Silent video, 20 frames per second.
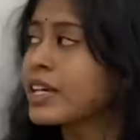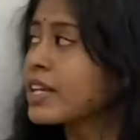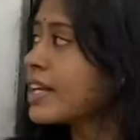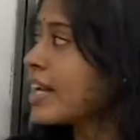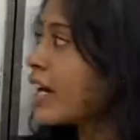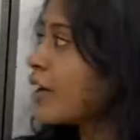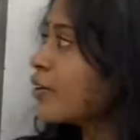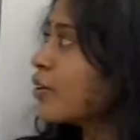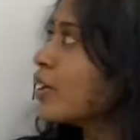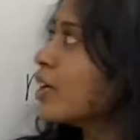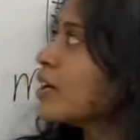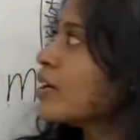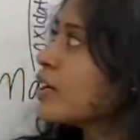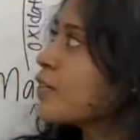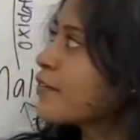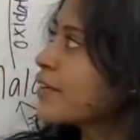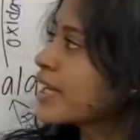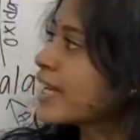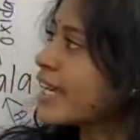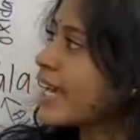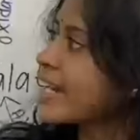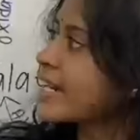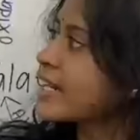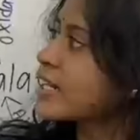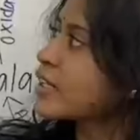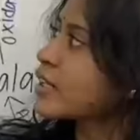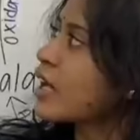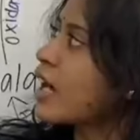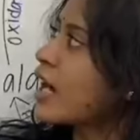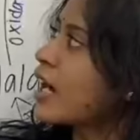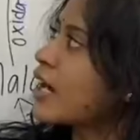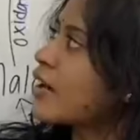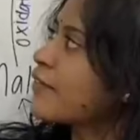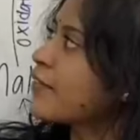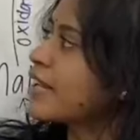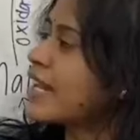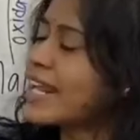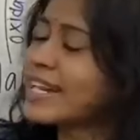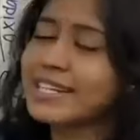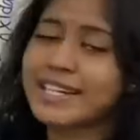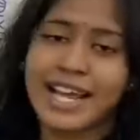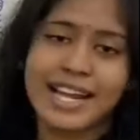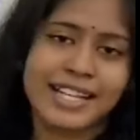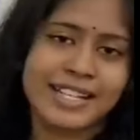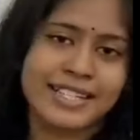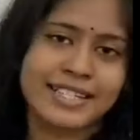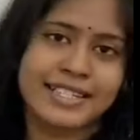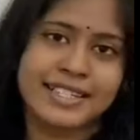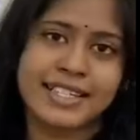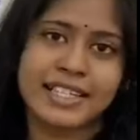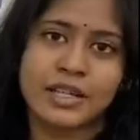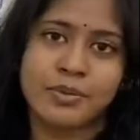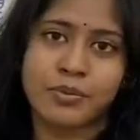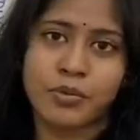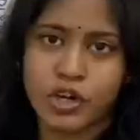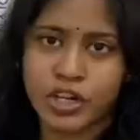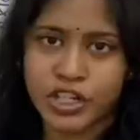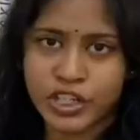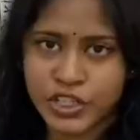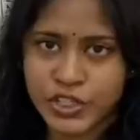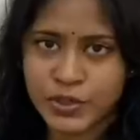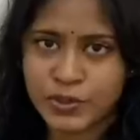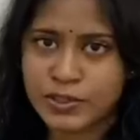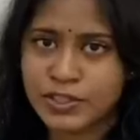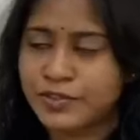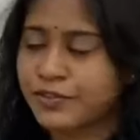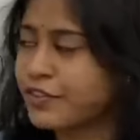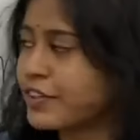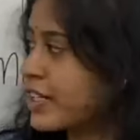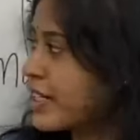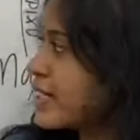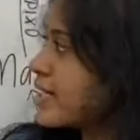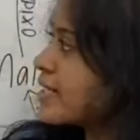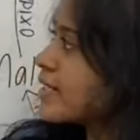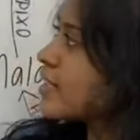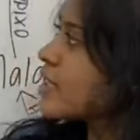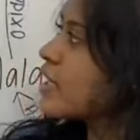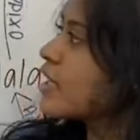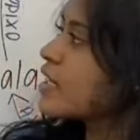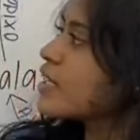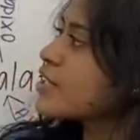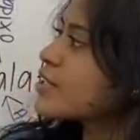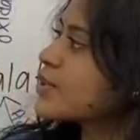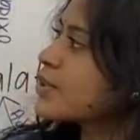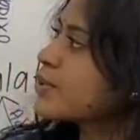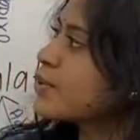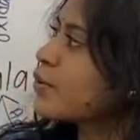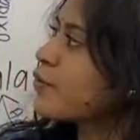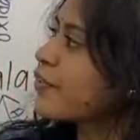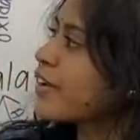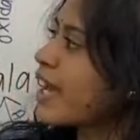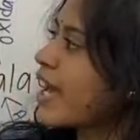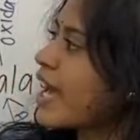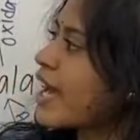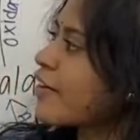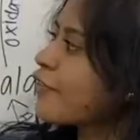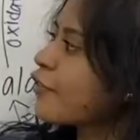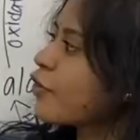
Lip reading: Now, let us see the molecules first. So we have